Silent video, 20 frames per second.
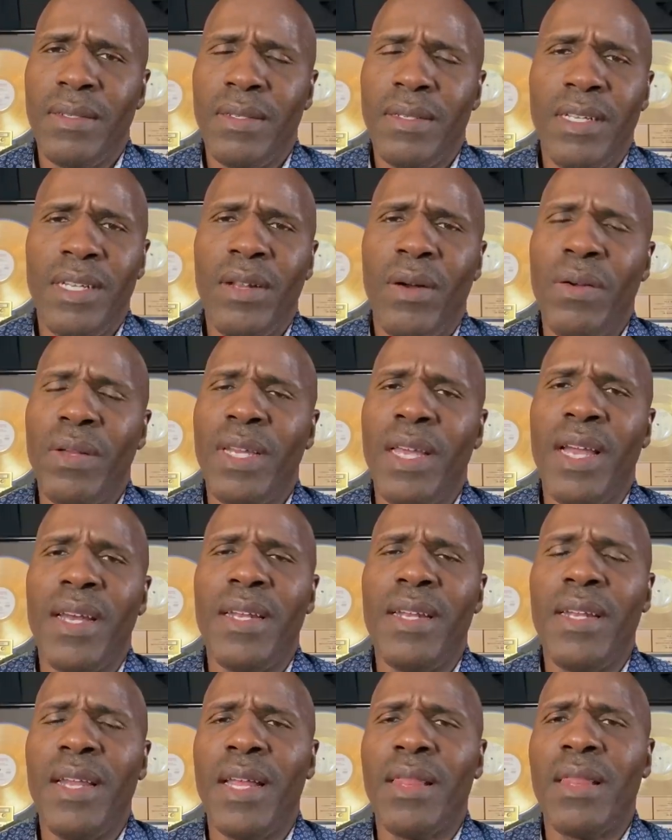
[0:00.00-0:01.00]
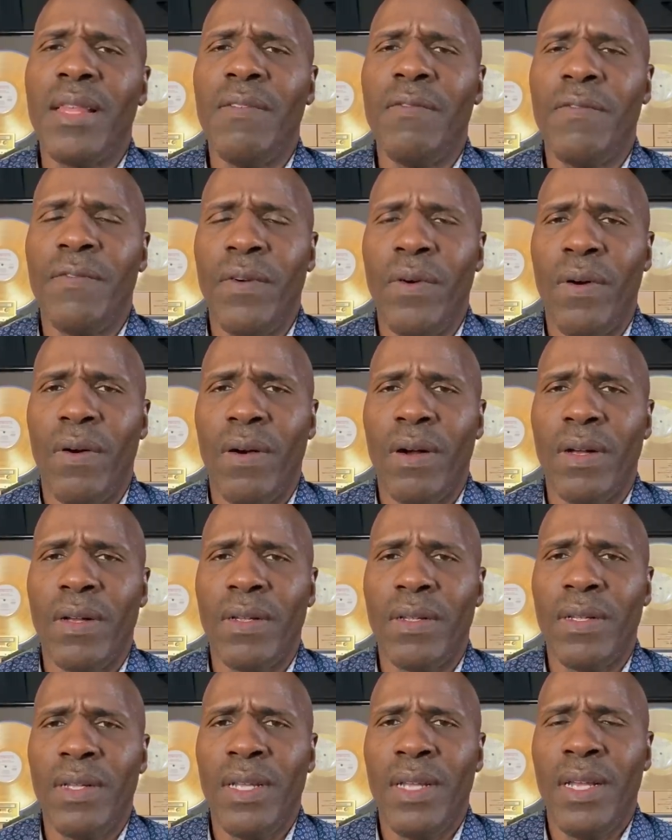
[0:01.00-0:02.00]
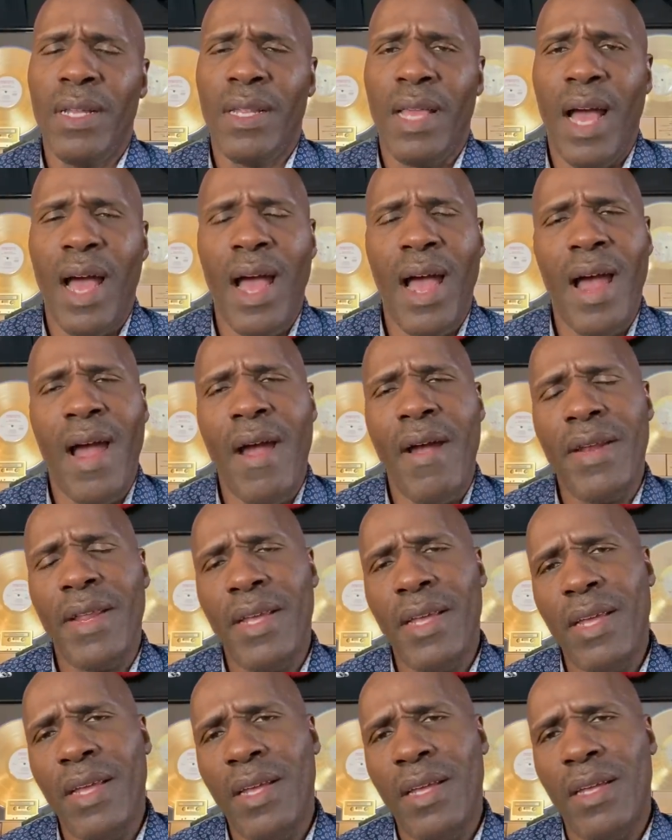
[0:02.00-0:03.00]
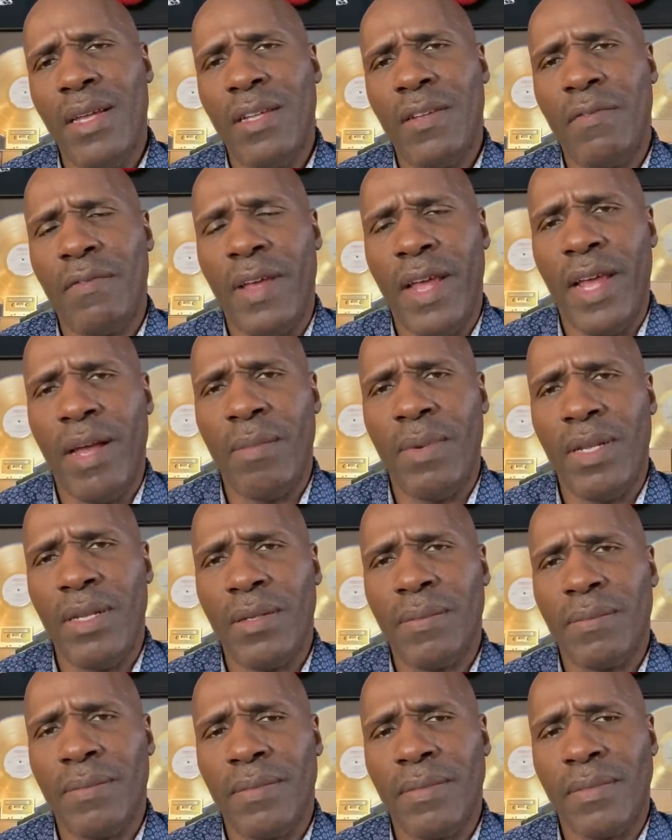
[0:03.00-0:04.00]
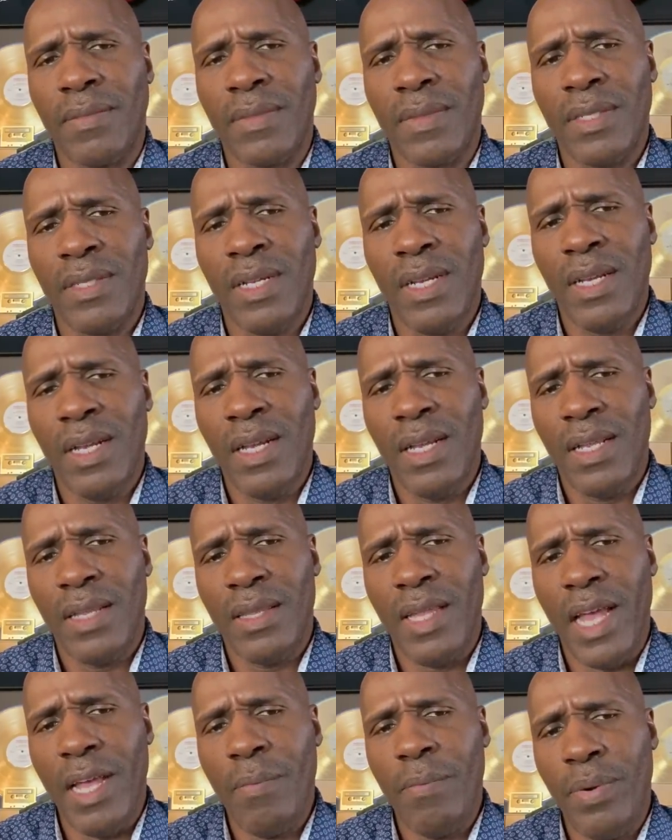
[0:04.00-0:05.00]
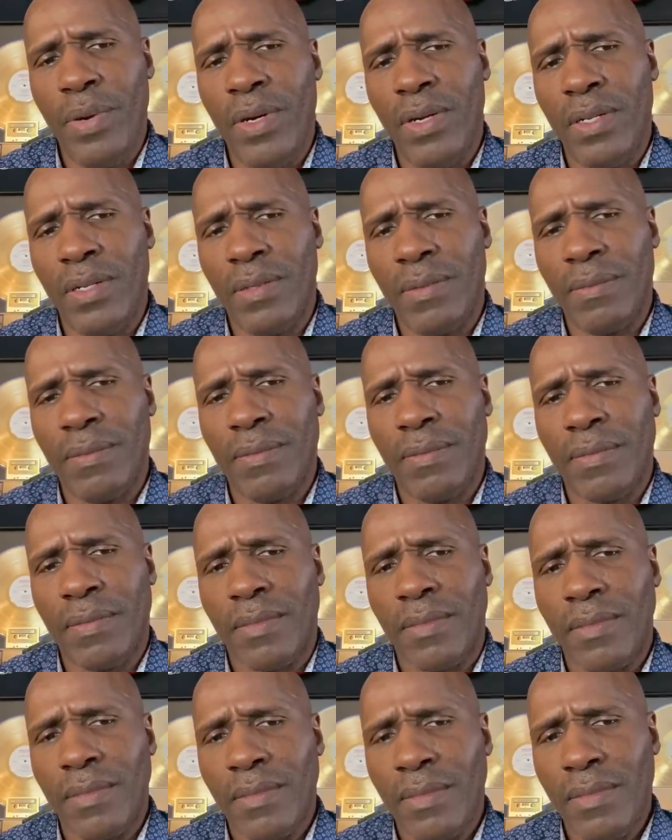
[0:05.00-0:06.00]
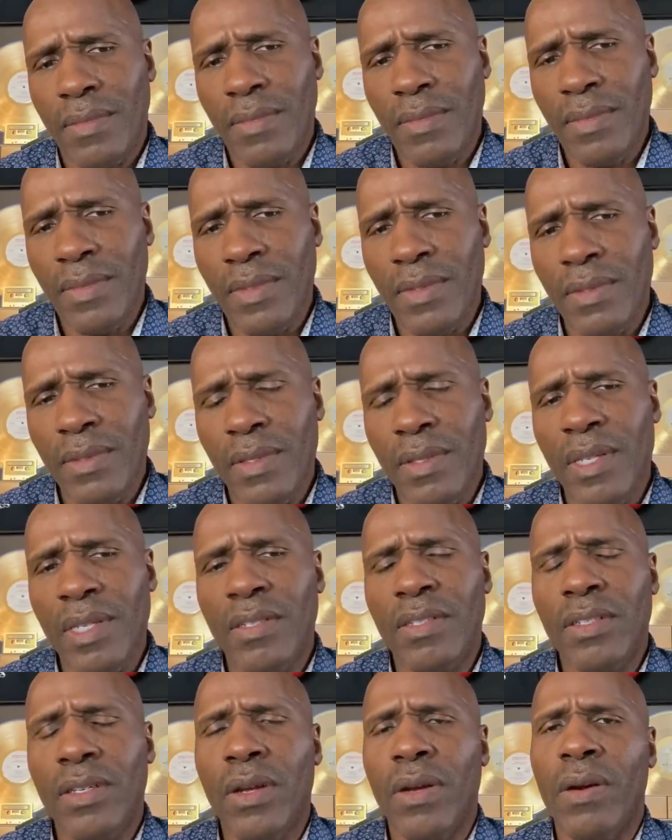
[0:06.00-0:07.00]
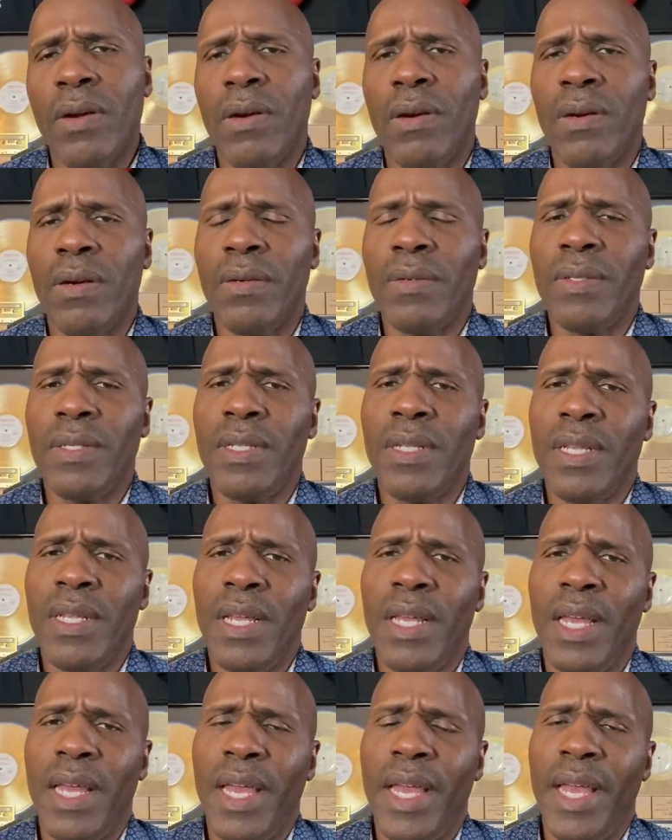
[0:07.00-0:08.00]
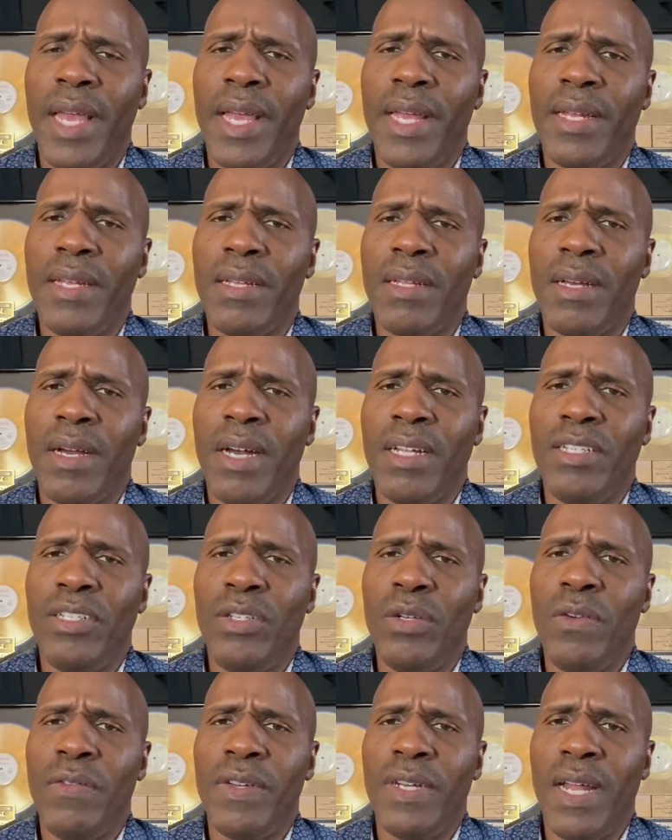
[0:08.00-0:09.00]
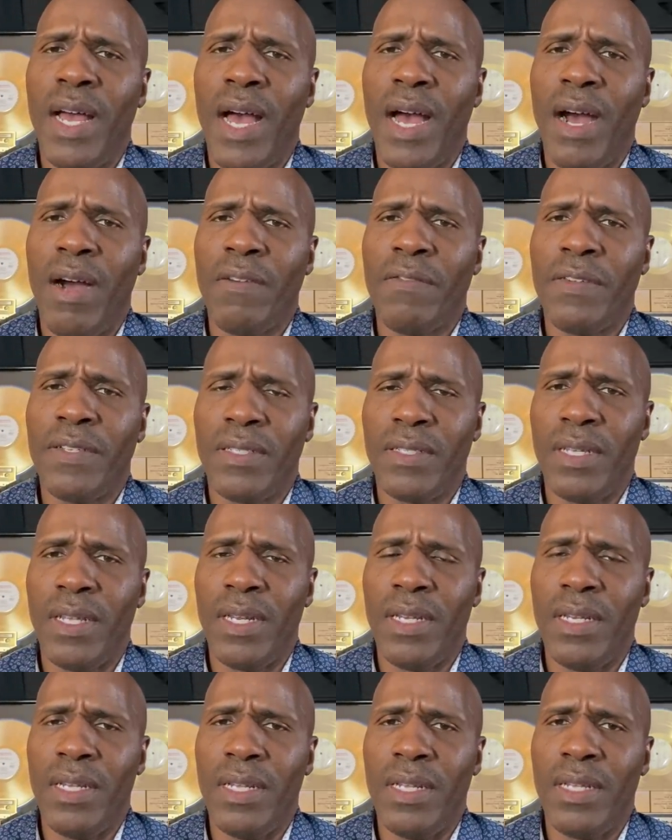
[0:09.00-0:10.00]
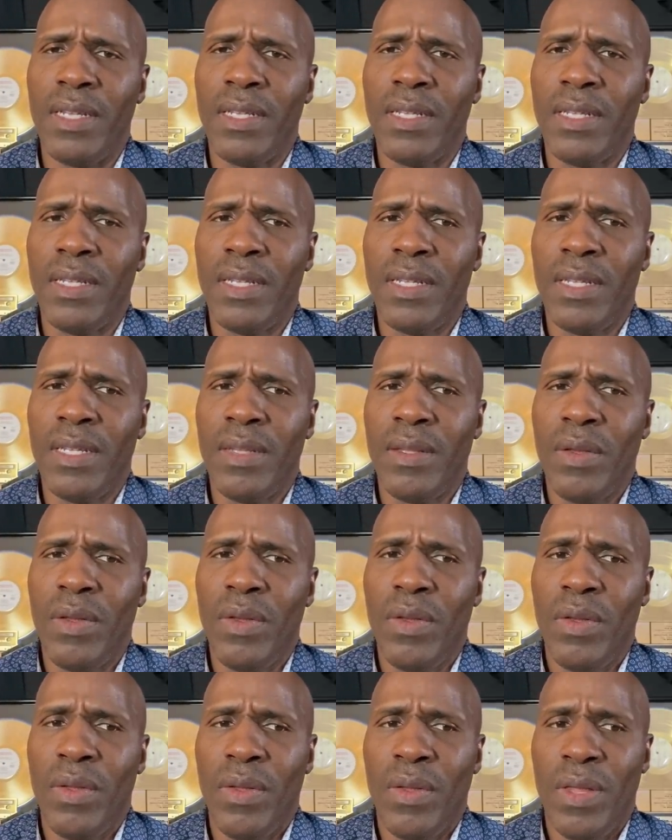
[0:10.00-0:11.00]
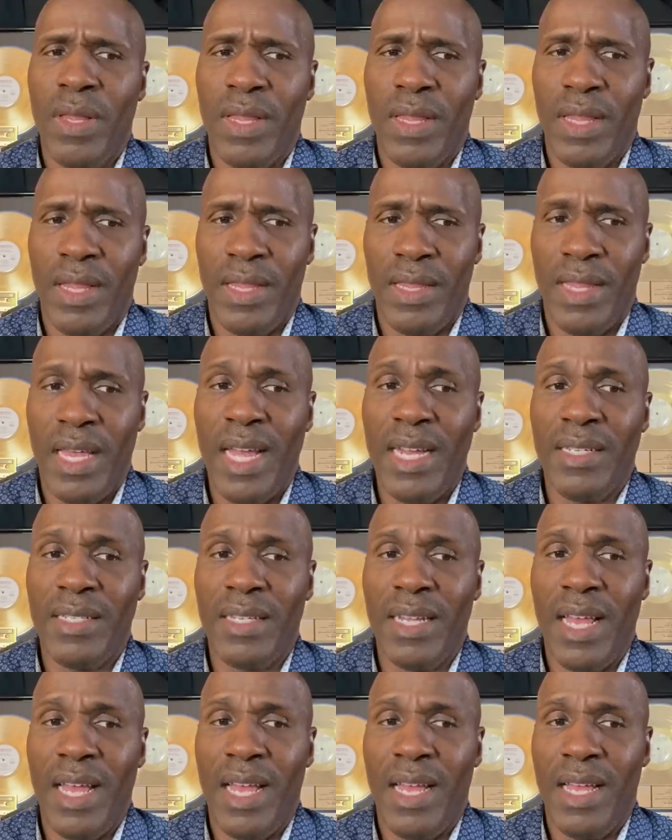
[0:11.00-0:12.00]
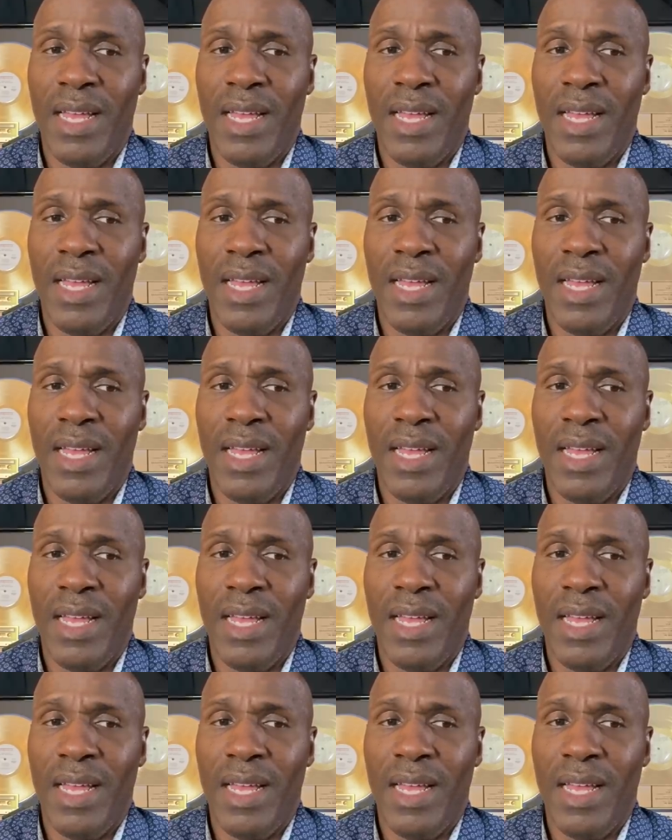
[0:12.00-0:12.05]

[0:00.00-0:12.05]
She don't care nothing for. The irony here is, family, they put this girl in a juvenile facility that's